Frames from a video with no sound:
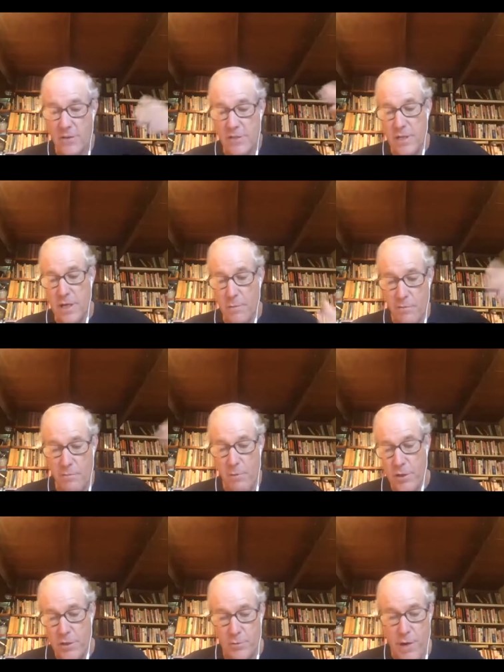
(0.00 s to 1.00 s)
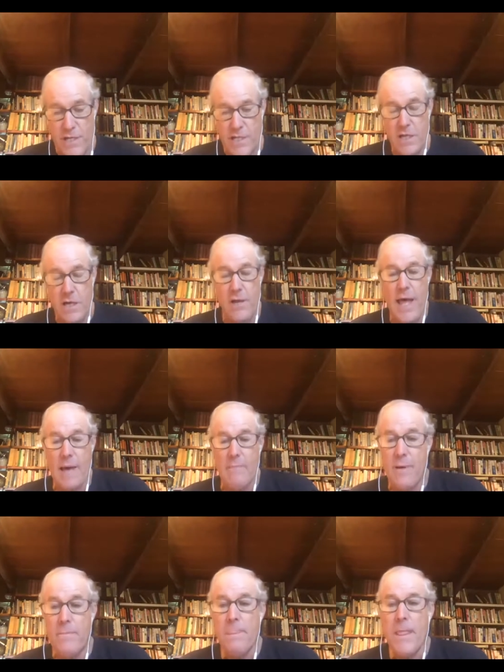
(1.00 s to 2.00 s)
and the number of birds you're raising and all that.
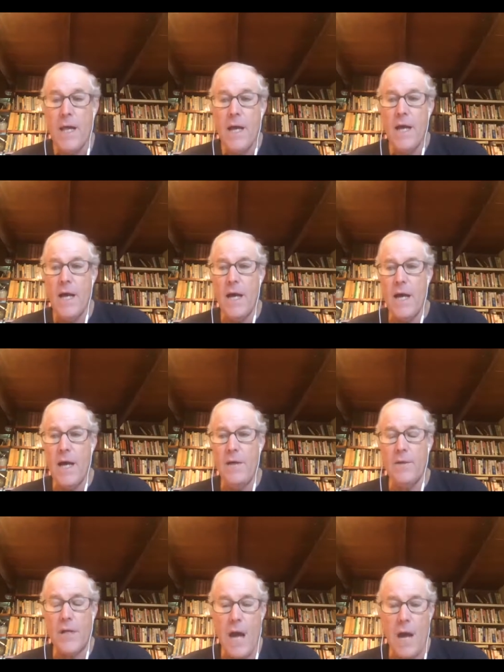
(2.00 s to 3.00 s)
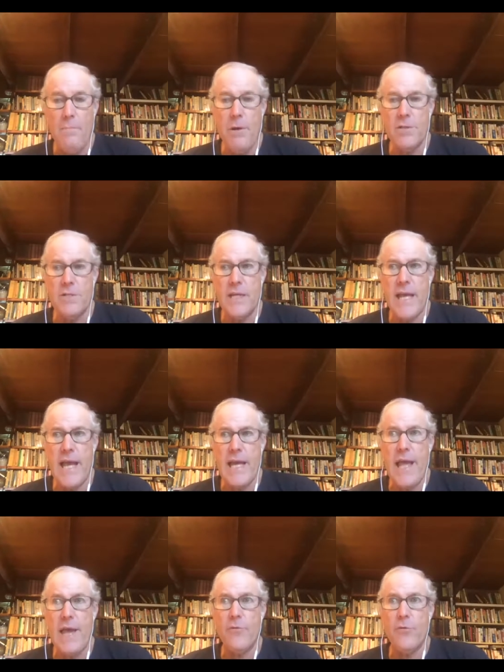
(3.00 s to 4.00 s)
But uh, composting and,
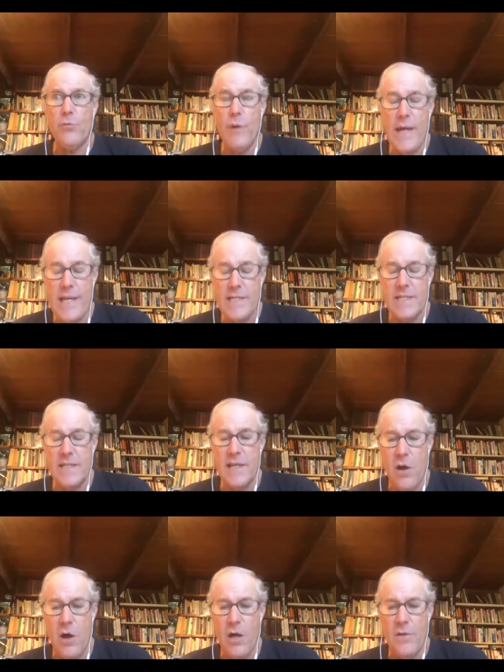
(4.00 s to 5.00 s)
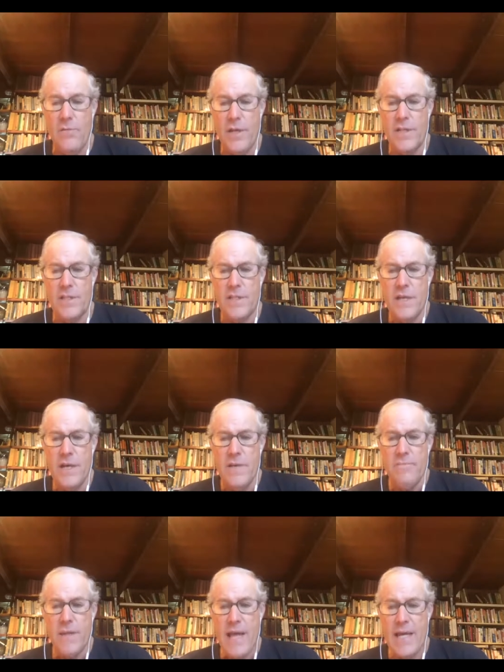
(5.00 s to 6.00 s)
and the reason that all this
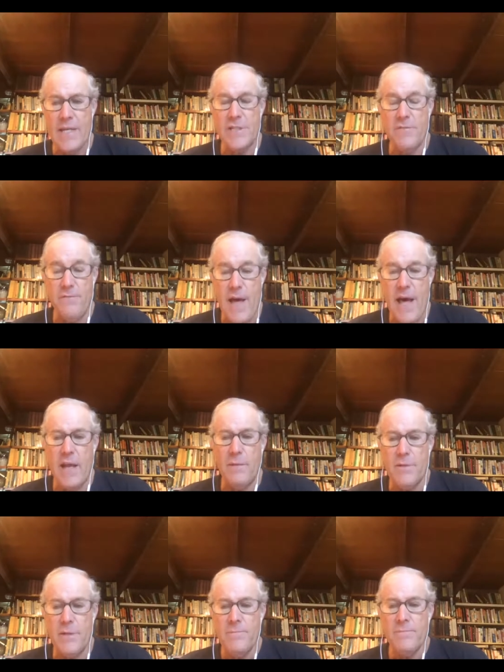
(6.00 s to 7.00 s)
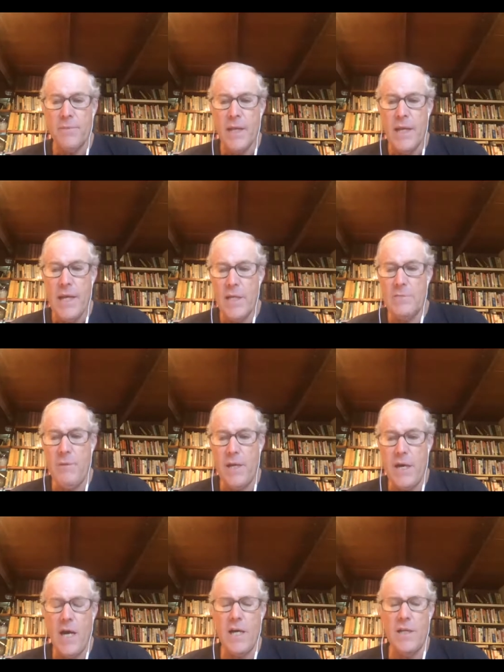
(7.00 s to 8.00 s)
has developed is
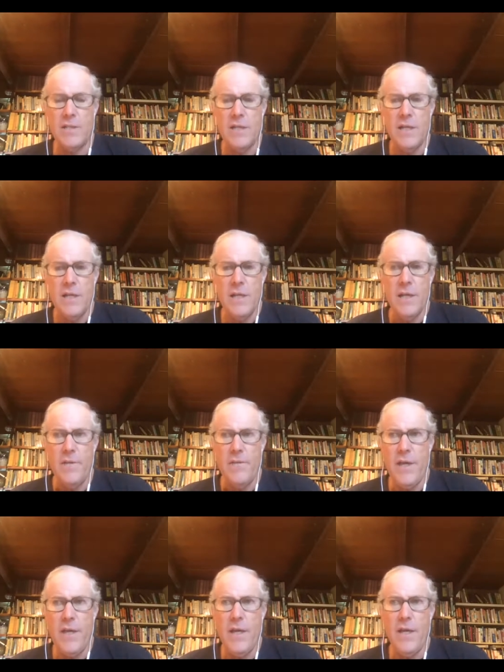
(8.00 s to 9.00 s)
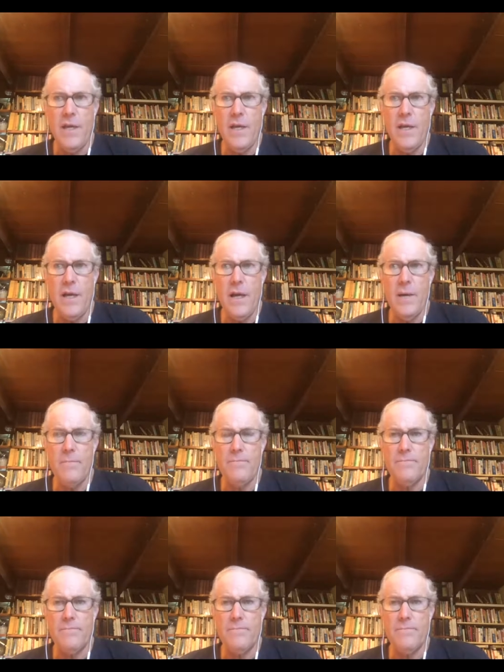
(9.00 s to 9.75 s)
because the um,